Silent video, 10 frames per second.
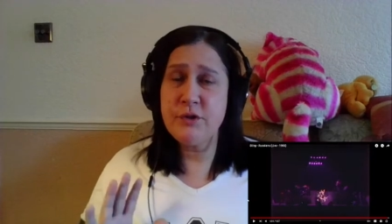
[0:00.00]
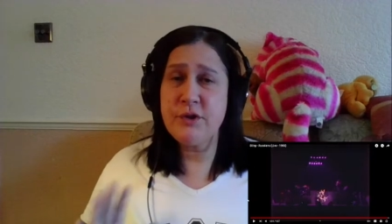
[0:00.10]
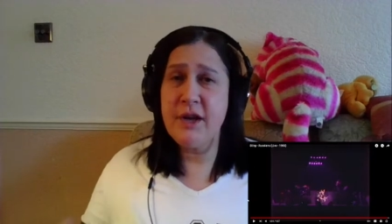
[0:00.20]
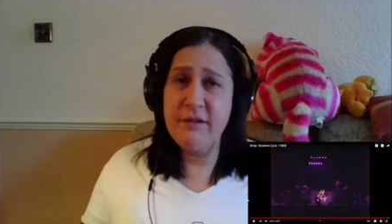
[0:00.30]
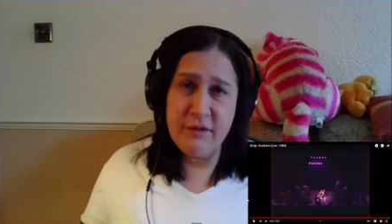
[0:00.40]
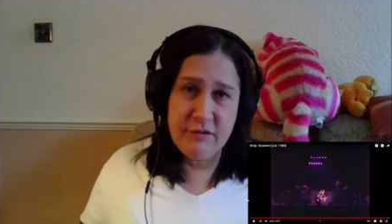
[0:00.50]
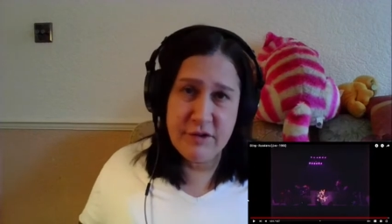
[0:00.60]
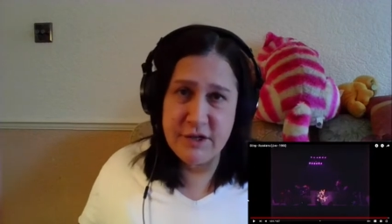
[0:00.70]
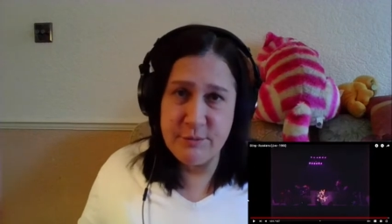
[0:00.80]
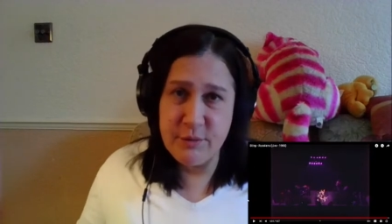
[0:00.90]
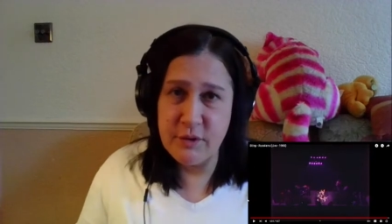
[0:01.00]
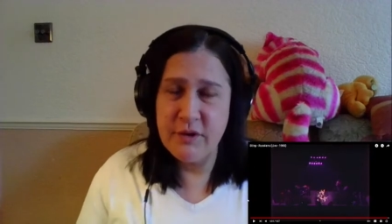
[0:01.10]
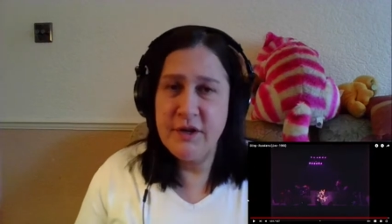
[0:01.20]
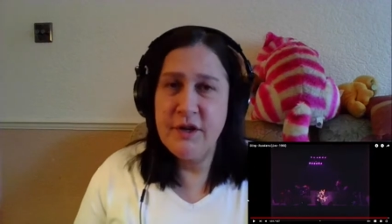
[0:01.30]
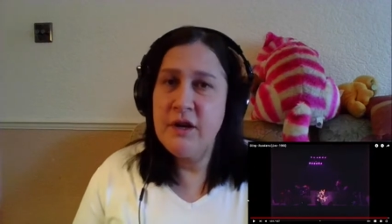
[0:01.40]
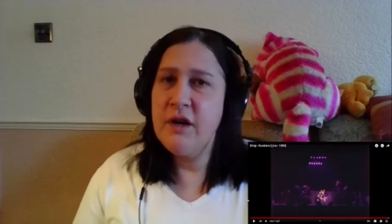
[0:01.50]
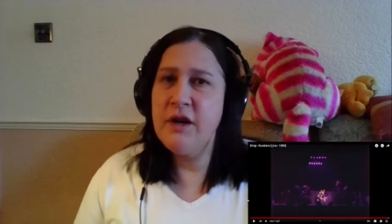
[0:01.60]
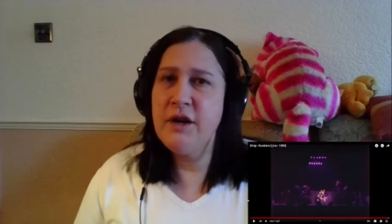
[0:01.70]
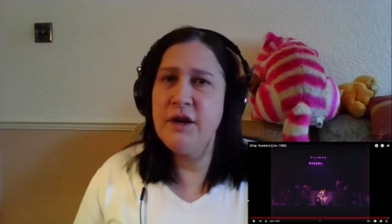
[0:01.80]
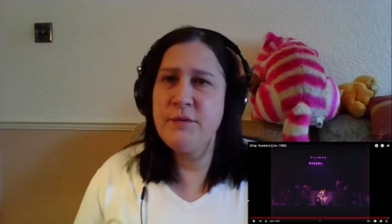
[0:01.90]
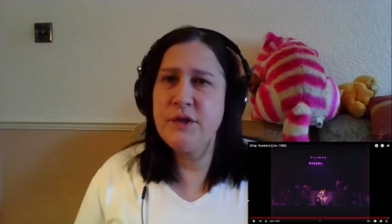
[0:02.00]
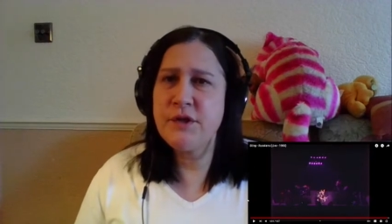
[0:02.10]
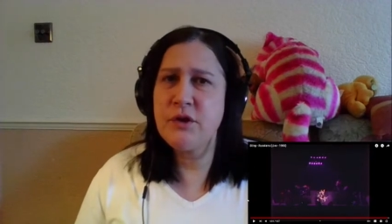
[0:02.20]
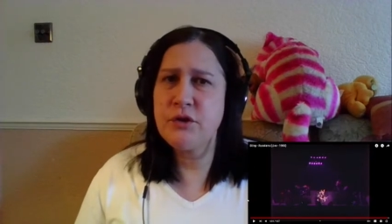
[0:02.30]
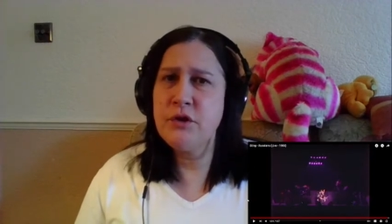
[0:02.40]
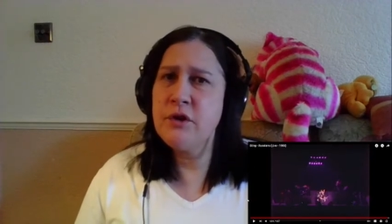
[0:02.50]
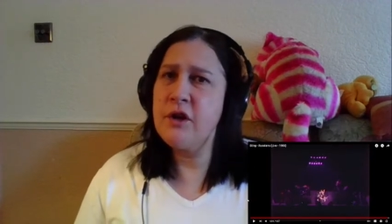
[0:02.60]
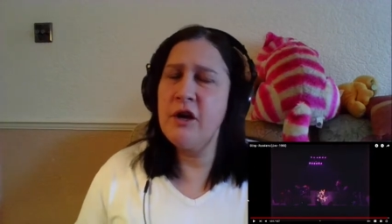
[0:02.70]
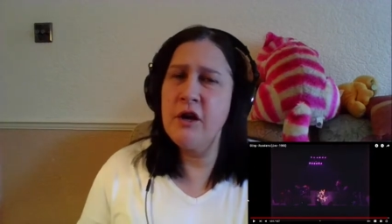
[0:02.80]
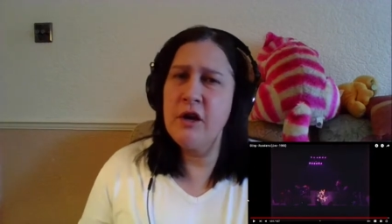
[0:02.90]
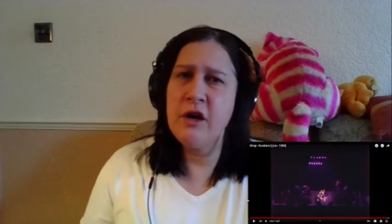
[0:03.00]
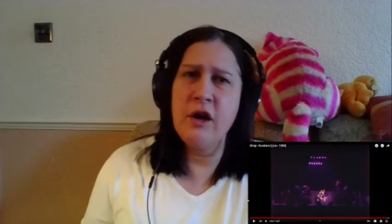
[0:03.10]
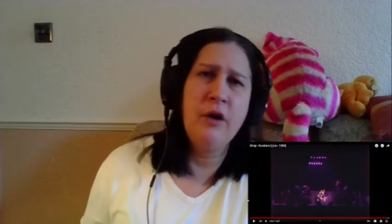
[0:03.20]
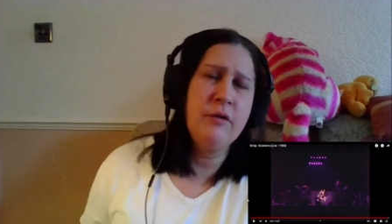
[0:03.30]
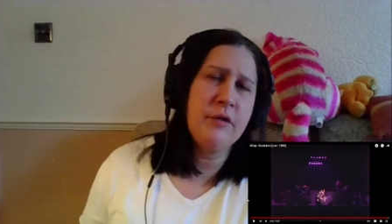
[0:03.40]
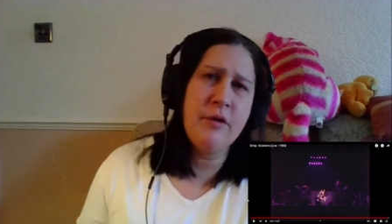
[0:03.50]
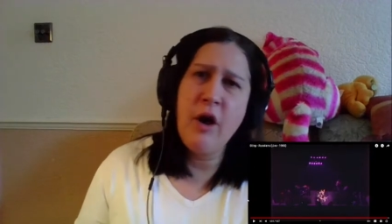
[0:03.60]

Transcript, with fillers: to have a reasonable uh, discussion uh, over,